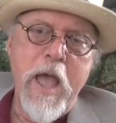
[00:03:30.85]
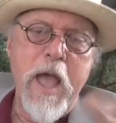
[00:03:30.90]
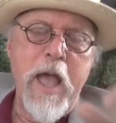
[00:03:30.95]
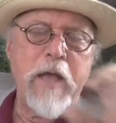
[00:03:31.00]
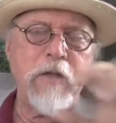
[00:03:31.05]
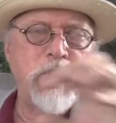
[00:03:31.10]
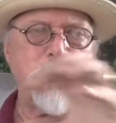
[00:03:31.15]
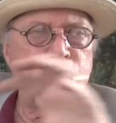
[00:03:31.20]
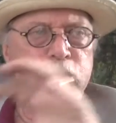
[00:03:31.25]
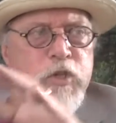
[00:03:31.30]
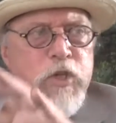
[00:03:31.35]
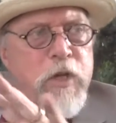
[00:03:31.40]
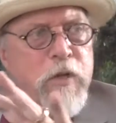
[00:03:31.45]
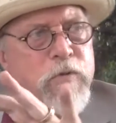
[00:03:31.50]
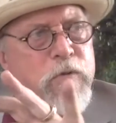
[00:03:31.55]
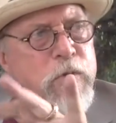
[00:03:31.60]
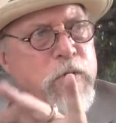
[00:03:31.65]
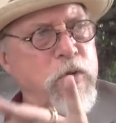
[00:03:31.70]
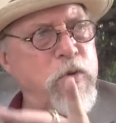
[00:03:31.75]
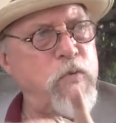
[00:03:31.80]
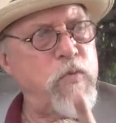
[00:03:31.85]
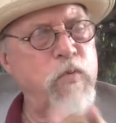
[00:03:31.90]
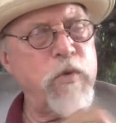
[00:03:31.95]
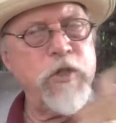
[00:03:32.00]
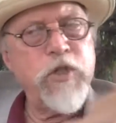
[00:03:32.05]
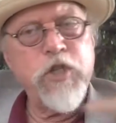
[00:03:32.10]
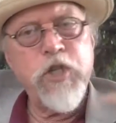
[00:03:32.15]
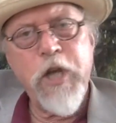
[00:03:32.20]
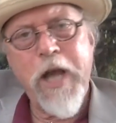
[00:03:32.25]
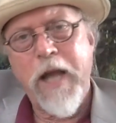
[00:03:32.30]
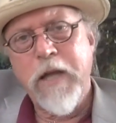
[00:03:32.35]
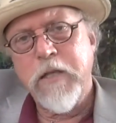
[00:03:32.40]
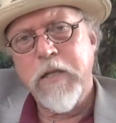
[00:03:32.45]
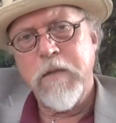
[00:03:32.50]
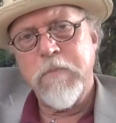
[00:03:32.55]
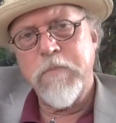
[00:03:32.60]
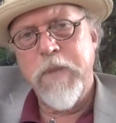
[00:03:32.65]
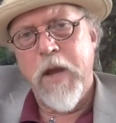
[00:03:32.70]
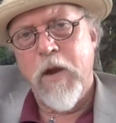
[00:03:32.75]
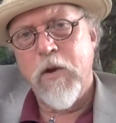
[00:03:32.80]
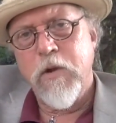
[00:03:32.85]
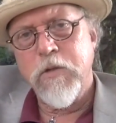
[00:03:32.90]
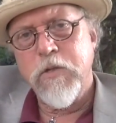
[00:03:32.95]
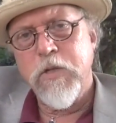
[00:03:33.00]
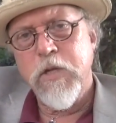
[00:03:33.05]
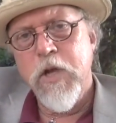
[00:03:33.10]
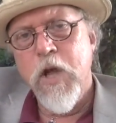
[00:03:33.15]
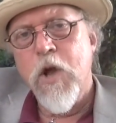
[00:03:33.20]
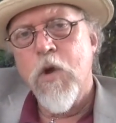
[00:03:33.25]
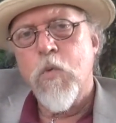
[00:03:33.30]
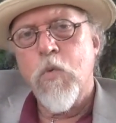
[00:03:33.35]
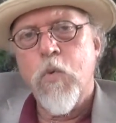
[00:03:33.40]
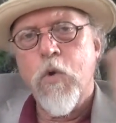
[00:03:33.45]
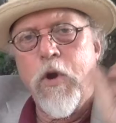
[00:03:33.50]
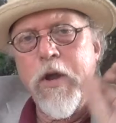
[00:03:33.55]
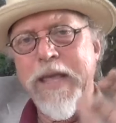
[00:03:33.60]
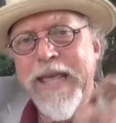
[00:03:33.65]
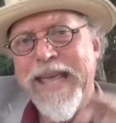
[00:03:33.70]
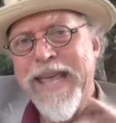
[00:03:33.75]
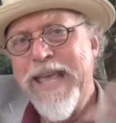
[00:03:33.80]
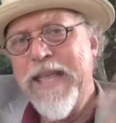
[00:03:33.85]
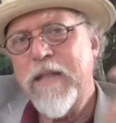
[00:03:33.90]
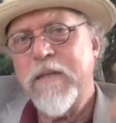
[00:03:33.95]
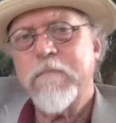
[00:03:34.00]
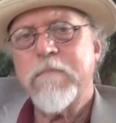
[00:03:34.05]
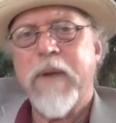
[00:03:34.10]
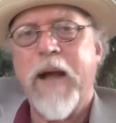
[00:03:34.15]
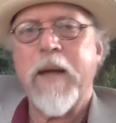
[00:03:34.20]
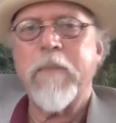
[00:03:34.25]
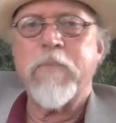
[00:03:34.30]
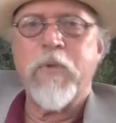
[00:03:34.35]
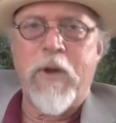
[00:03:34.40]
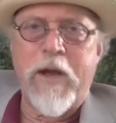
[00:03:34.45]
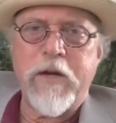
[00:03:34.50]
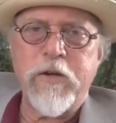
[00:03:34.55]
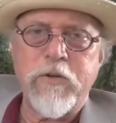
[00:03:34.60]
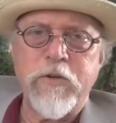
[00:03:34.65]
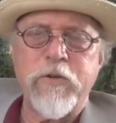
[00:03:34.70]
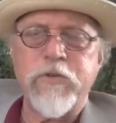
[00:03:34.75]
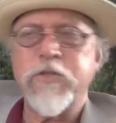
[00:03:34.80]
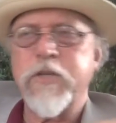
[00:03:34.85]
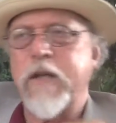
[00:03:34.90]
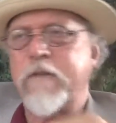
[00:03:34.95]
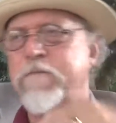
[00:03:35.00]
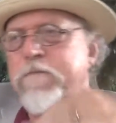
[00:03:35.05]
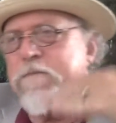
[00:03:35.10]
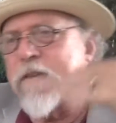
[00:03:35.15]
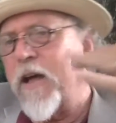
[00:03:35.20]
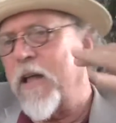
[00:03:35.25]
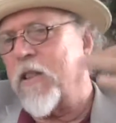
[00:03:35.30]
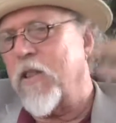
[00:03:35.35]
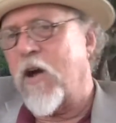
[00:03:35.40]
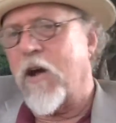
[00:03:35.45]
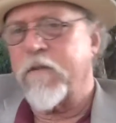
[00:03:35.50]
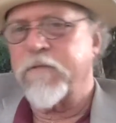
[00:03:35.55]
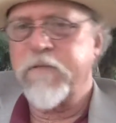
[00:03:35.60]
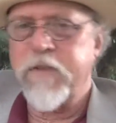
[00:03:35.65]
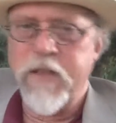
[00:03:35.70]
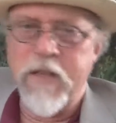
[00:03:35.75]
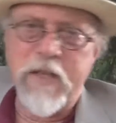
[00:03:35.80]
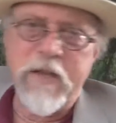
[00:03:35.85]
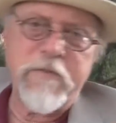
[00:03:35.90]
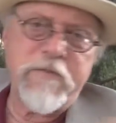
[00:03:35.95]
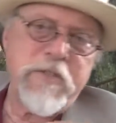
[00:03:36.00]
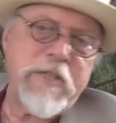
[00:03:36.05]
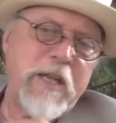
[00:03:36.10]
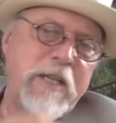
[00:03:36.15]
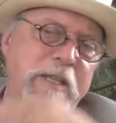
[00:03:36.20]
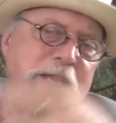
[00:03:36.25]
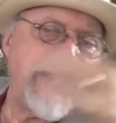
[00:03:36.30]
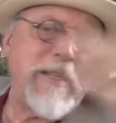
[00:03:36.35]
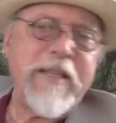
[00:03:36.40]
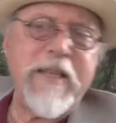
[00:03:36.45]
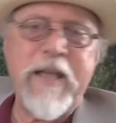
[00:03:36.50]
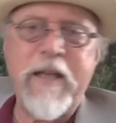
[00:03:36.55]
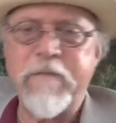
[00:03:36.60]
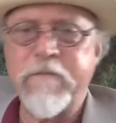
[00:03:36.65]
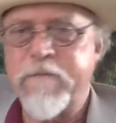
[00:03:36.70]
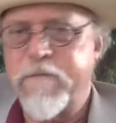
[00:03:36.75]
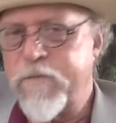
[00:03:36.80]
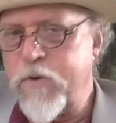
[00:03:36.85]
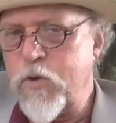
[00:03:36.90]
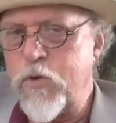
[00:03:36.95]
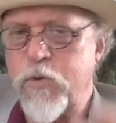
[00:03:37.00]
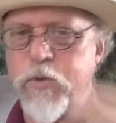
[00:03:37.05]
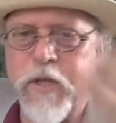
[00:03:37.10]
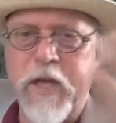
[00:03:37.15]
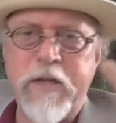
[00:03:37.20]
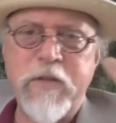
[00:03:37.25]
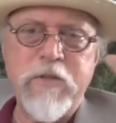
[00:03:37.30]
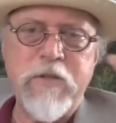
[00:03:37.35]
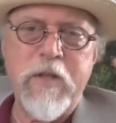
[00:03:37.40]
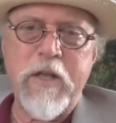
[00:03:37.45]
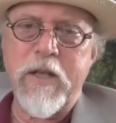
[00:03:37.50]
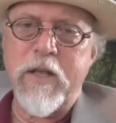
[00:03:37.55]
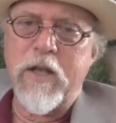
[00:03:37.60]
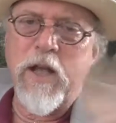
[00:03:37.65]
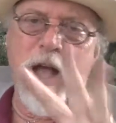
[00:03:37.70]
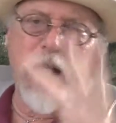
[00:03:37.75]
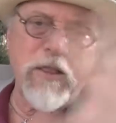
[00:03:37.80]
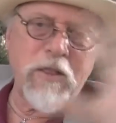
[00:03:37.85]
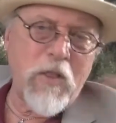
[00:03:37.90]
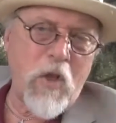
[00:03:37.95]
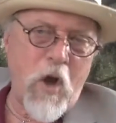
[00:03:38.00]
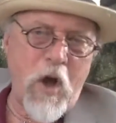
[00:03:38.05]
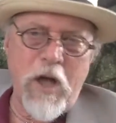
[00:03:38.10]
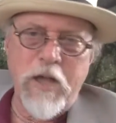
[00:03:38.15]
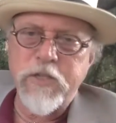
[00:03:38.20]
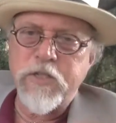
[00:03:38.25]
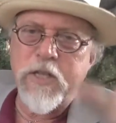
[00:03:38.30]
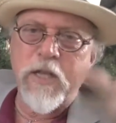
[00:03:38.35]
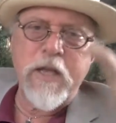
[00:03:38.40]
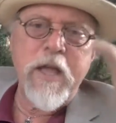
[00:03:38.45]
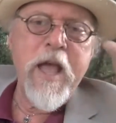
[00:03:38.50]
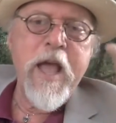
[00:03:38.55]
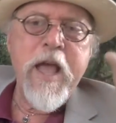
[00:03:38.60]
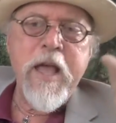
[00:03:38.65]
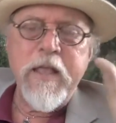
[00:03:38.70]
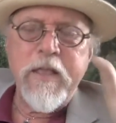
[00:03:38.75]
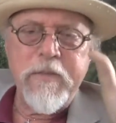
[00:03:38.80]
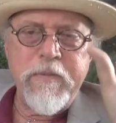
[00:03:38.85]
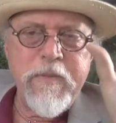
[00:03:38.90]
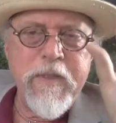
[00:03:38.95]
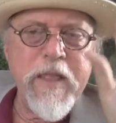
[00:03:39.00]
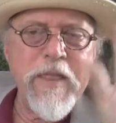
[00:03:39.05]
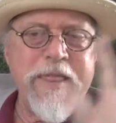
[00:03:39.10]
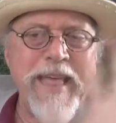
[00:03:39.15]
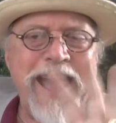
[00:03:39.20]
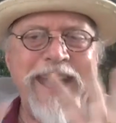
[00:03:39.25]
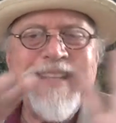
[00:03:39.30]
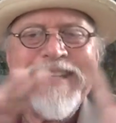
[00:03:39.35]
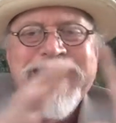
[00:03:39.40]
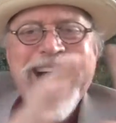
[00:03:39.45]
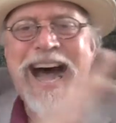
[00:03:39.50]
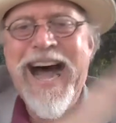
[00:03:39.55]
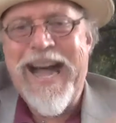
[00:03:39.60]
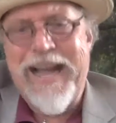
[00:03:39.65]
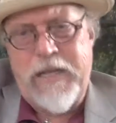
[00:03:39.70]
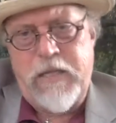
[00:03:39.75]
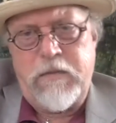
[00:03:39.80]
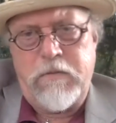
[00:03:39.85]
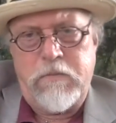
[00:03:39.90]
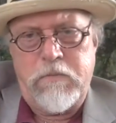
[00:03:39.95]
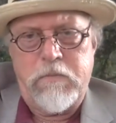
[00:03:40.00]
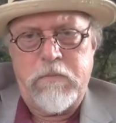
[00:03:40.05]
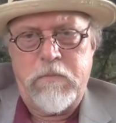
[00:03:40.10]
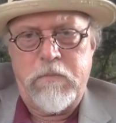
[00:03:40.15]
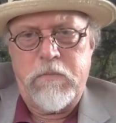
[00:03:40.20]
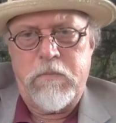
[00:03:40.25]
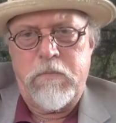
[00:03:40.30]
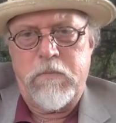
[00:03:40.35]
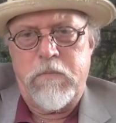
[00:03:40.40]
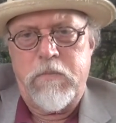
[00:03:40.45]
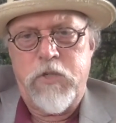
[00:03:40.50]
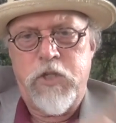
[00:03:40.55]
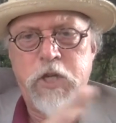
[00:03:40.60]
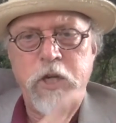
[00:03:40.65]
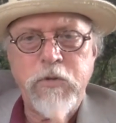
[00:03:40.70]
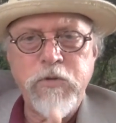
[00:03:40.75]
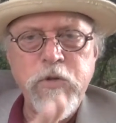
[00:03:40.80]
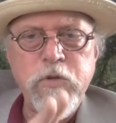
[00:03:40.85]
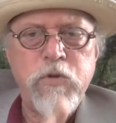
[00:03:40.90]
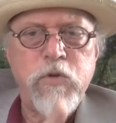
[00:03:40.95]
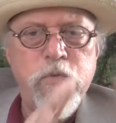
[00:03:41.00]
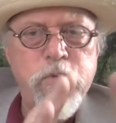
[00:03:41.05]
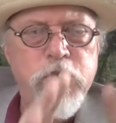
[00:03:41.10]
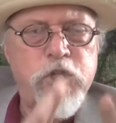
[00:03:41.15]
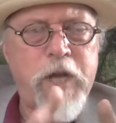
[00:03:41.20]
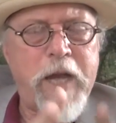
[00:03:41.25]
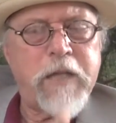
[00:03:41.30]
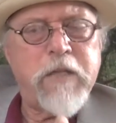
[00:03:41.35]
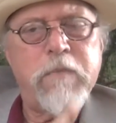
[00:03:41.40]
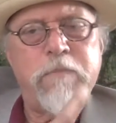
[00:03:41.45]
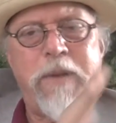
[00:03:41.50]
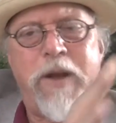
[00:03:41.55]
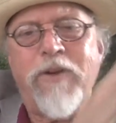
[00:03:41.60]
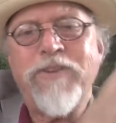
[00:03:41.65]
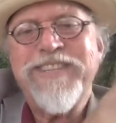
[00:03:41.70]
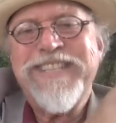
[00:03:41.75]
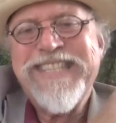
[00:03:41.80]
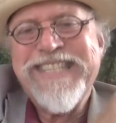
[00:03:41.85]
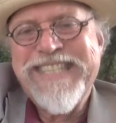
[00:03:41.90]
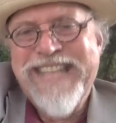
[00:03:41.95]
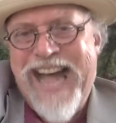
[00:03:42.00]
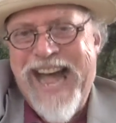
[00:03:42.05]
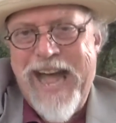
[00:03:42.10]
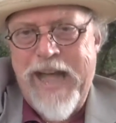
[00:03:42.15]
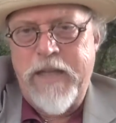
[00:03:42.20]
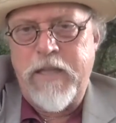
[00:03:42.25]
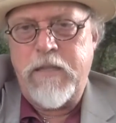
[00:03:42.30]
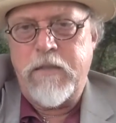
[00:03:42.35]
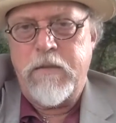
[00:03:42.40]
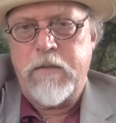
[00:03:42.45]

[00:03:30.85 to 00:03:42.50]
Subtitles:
And so children who rejected parents were eaten by predators. They fell off cliffs. They didn't get food. They got lost. They died. Children who rejected parents died.